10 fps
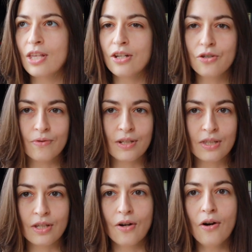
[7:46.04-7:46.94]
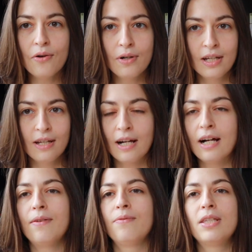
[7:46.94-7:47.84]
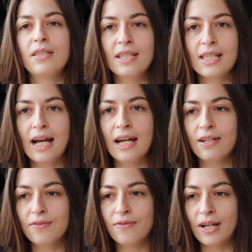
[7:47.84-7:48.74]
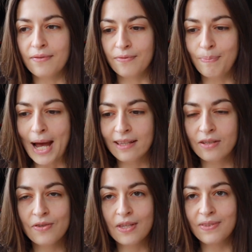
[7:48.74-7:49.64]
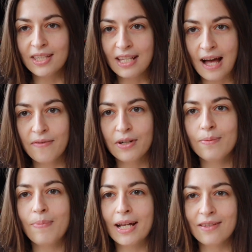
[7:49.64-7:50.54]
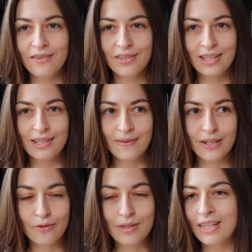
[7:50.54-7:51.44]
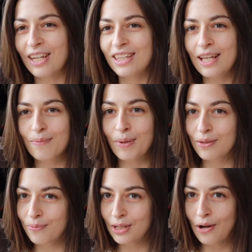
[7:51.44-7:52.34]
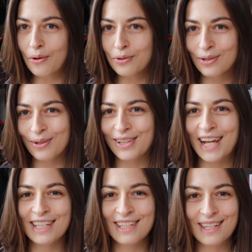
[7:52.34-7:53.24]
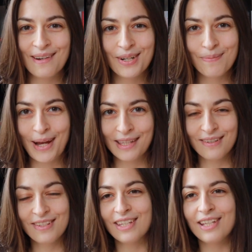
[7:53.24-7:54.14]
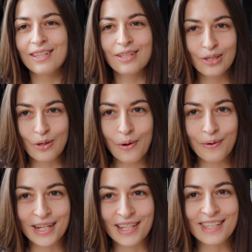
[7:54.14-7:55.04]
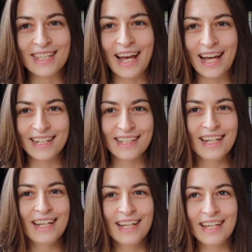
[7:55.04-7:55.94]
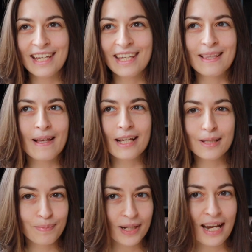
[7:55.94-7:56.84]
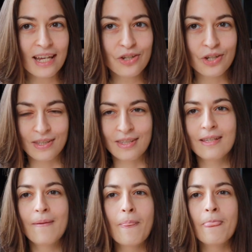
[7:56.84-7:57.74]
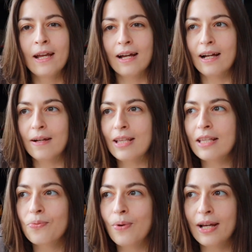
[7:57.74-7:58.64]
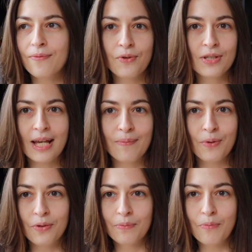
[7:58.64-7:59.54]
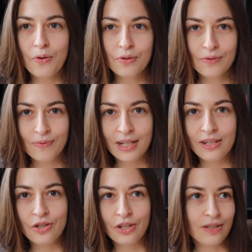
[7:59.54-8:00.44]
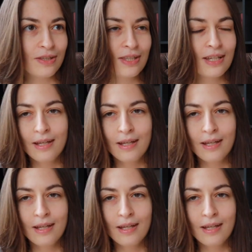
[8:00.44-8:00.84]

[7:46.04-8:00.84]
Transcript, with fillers: centuries ago. Uh, the design of, of, patterns, of discovering patterns is interesting. That, but we also like discovering patterns in stories and in explanations. Uh, that's why, for example, most religions